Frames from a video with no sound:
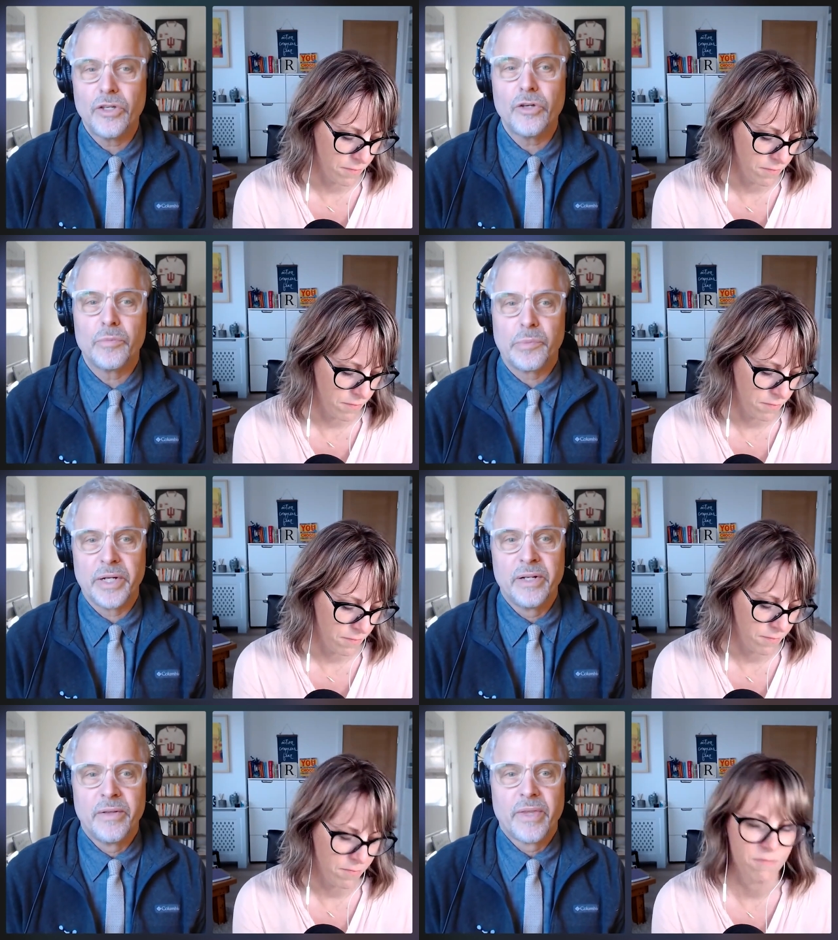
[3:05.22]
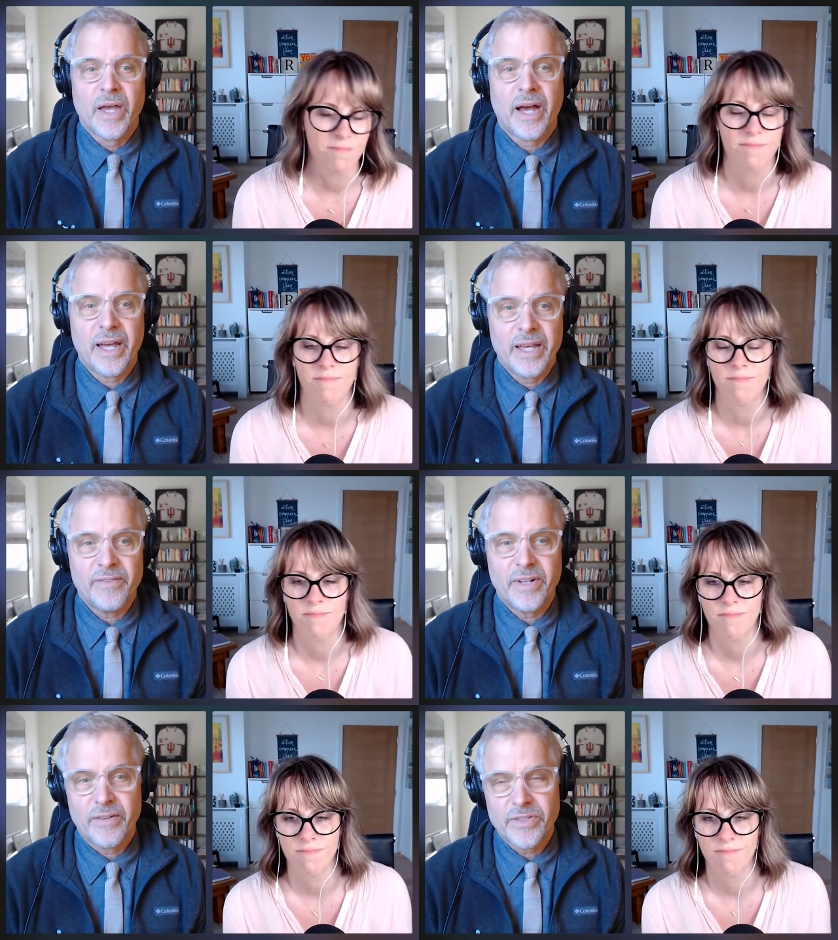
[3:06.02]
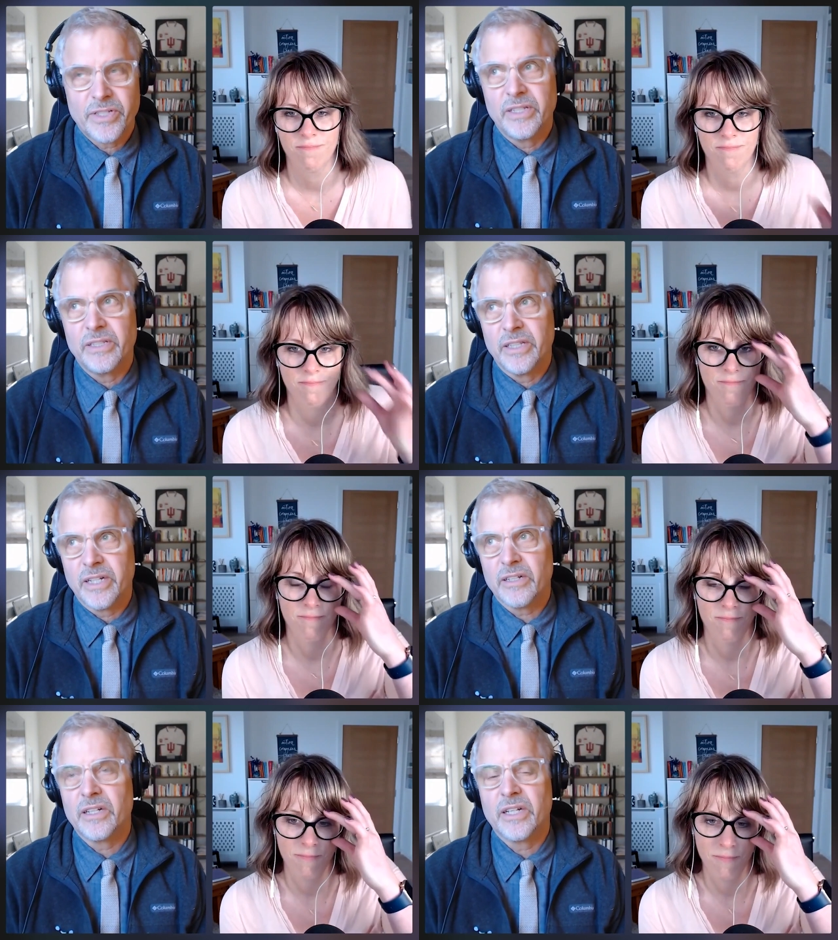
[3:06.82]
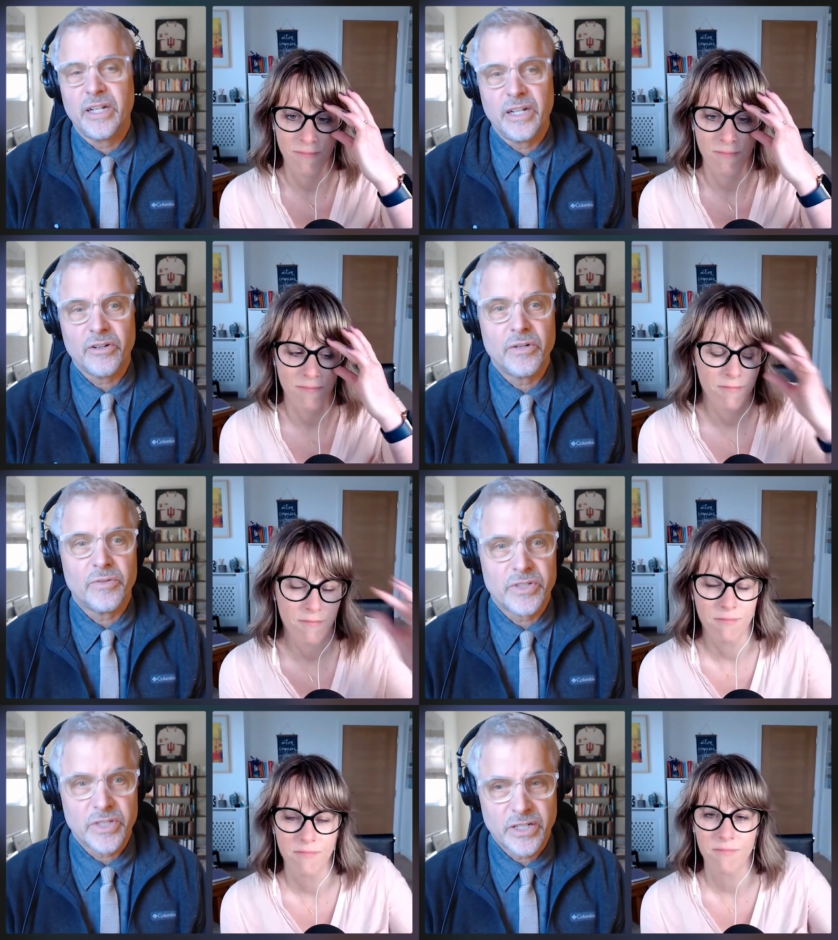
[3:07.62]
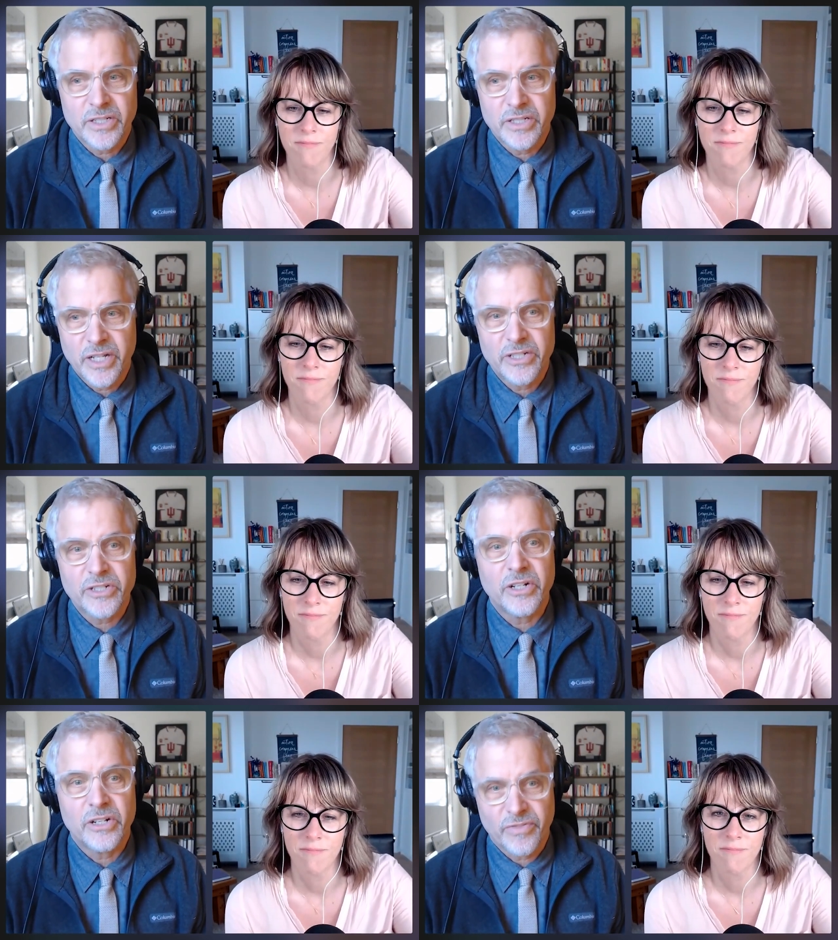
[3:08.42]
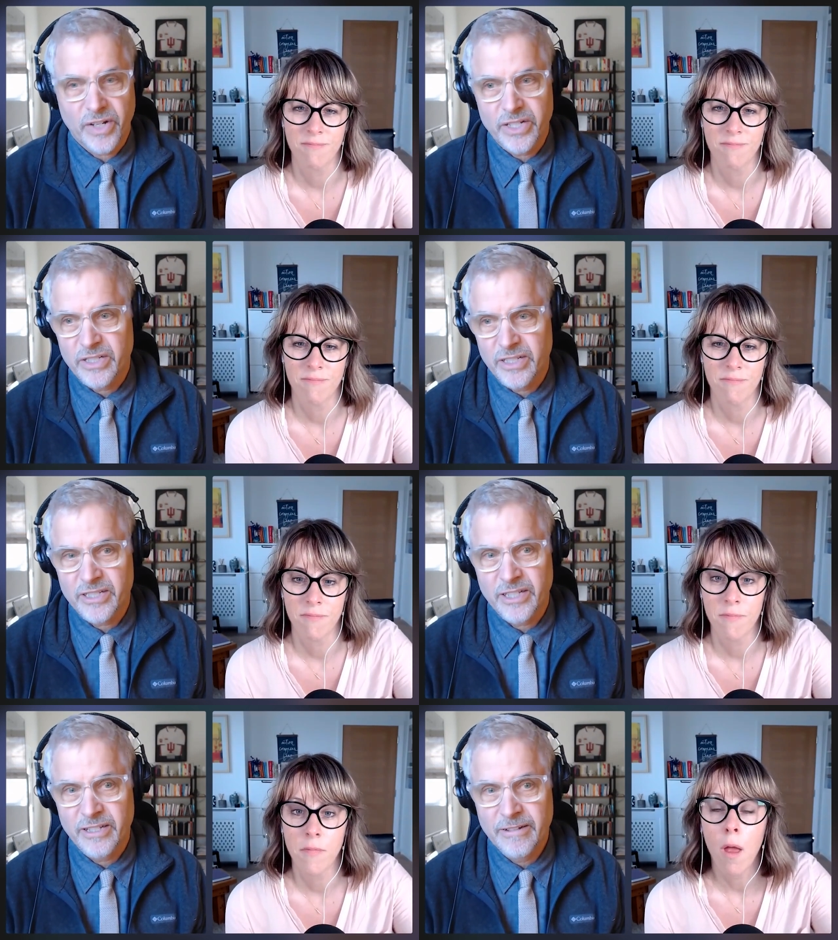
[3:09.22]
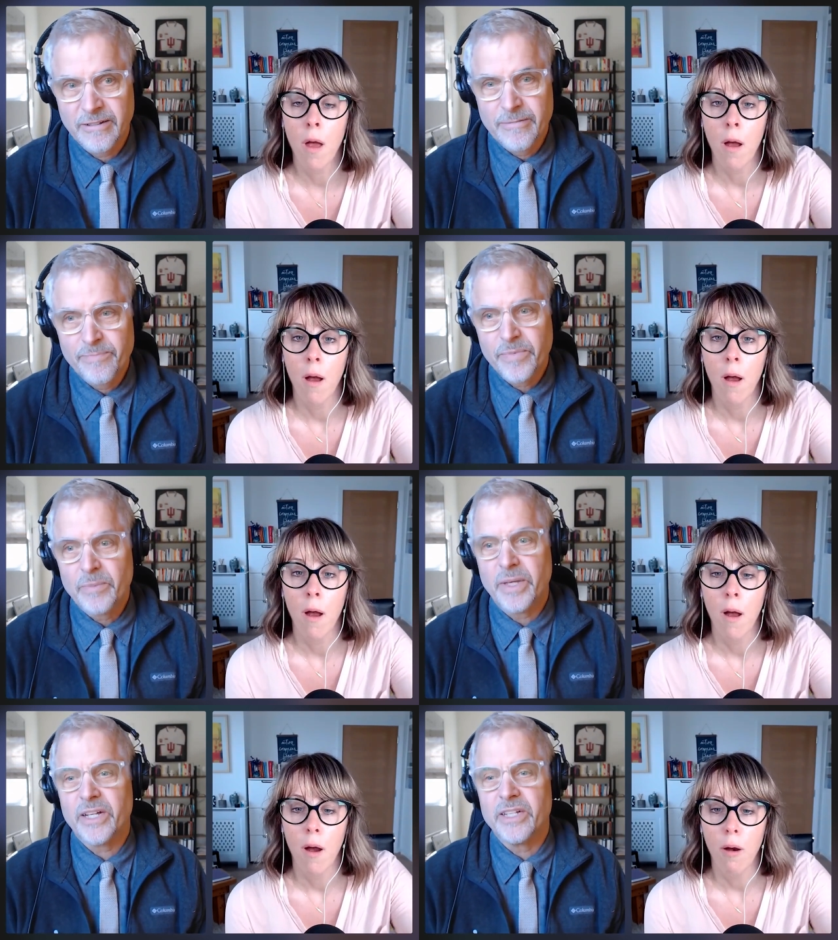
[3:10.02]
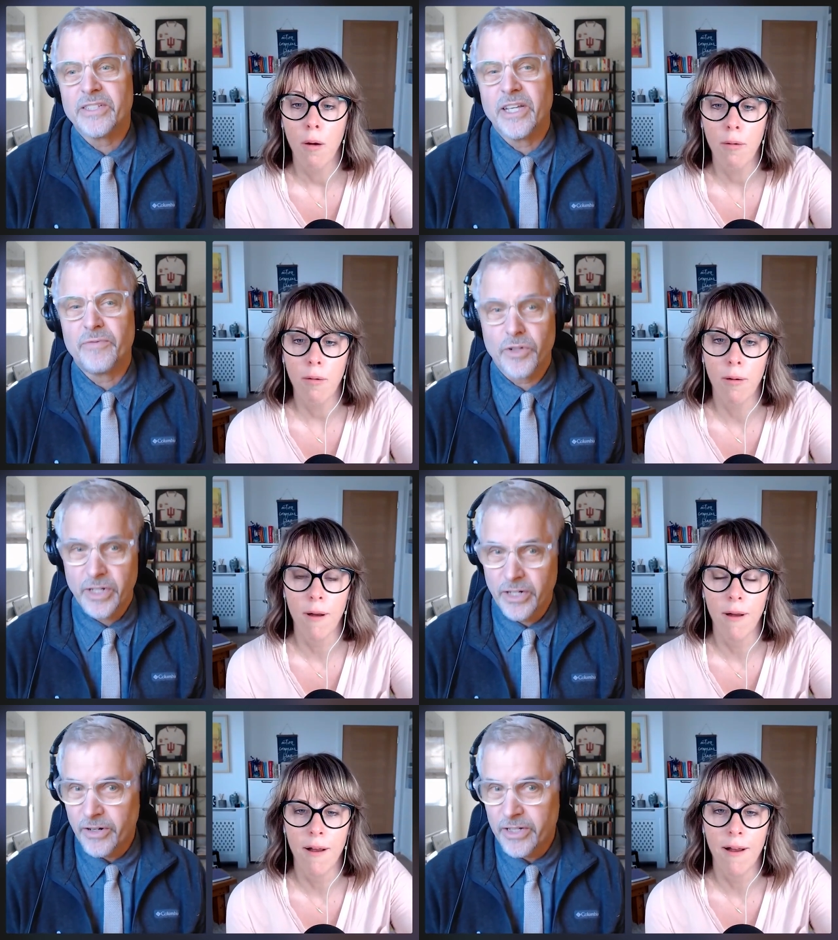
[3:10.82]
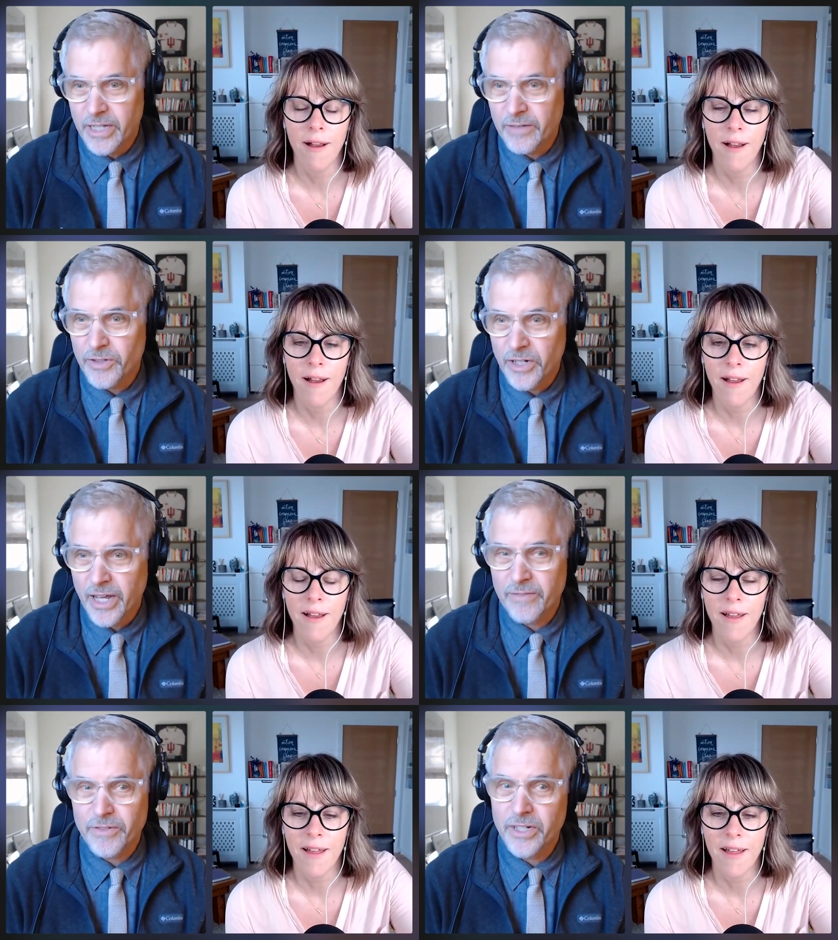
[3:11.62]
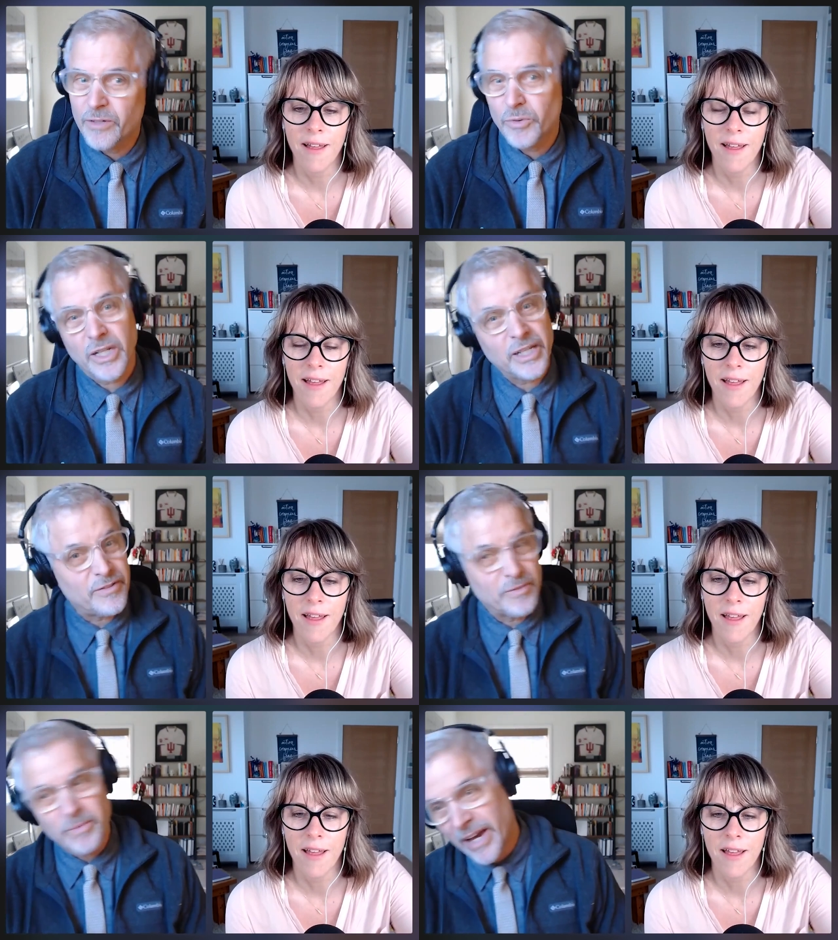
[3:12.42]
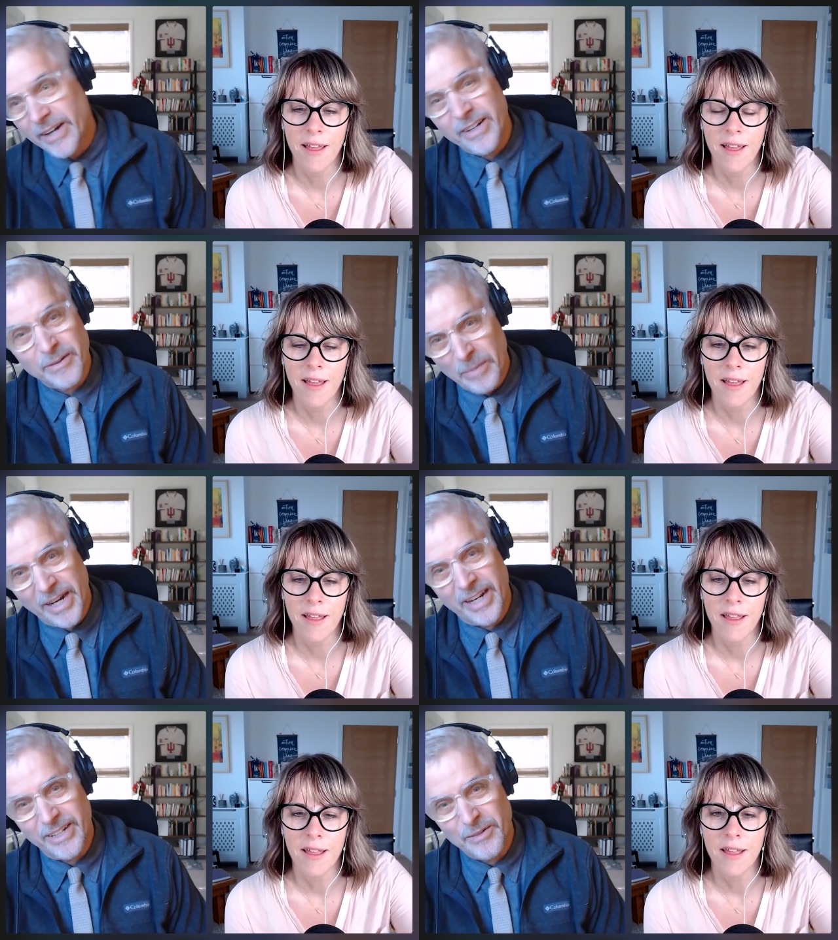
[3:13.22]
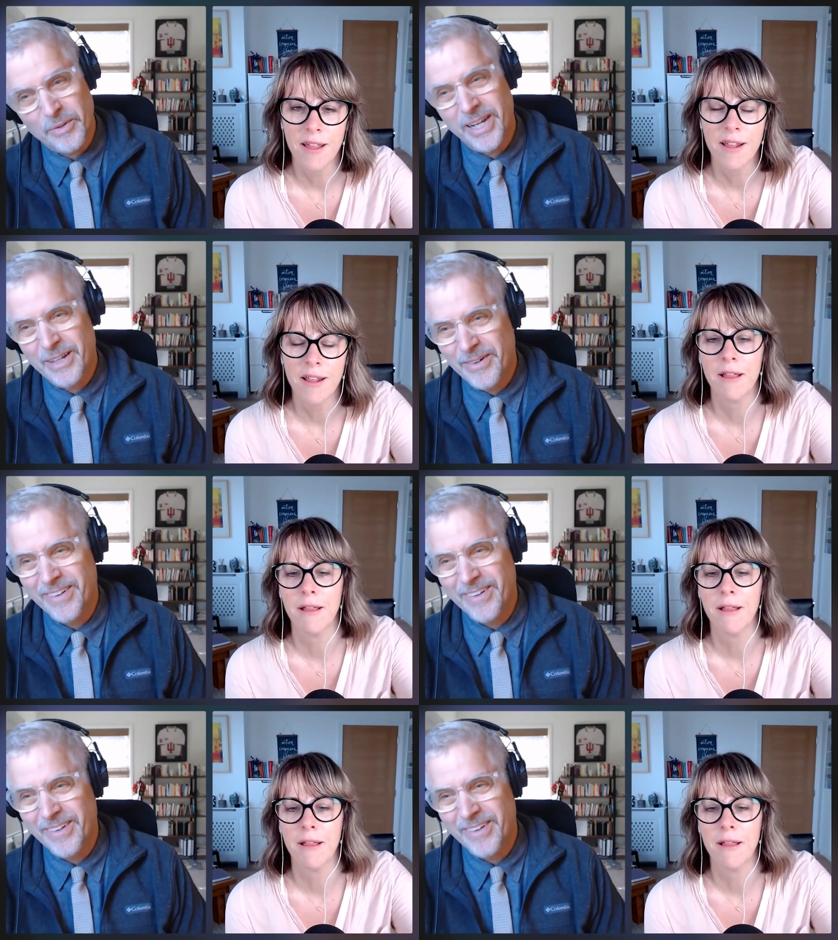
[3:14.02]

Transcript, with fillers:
Speaker 1: of cute, but I even have seen little canary resuscitation devices because if your canary saved your life, you didn't want to leave him down in the mine. You'd bring